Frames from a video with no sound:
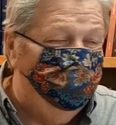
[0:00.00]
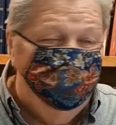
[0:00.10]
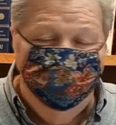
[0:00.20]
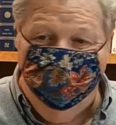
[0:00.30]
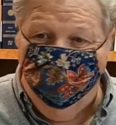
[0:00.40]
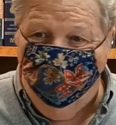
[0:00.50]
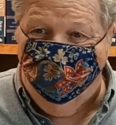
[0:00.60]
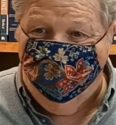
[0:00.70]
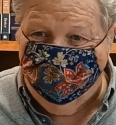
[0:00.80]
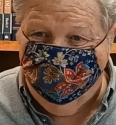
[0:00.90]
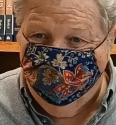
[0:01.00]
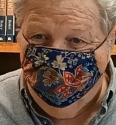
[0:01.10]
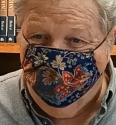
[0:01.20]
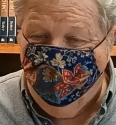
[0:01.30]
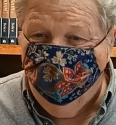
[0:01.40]
in another world.
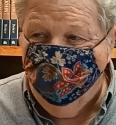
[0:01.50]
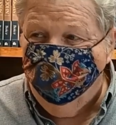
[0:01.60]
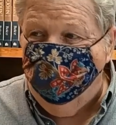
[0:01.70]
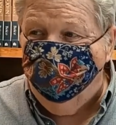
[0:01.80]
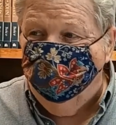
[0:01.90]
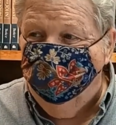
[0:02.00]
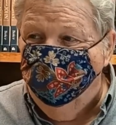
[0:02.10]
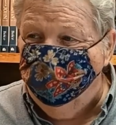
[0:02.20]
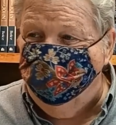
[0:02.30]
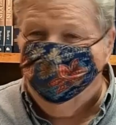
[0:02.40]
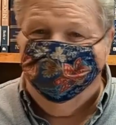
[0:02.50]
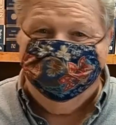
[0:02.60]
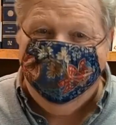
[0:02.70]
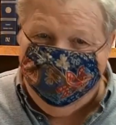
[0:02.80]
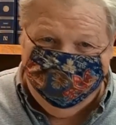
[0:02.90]
People lose their
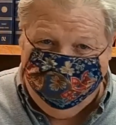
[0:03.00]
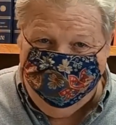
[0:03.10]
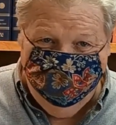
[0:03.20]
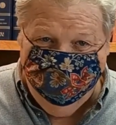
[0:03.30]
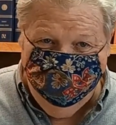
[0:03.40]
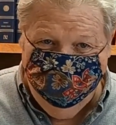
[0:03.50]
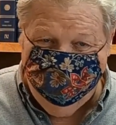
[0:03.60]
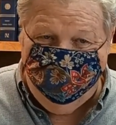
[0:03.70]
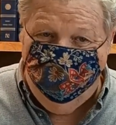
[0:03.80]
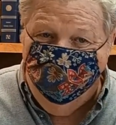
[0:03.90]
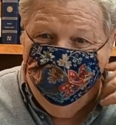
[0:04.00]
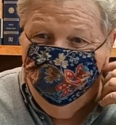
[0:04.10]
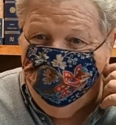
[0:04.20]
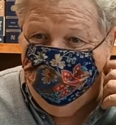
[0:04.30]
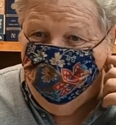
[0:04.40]
identity. They don't know who they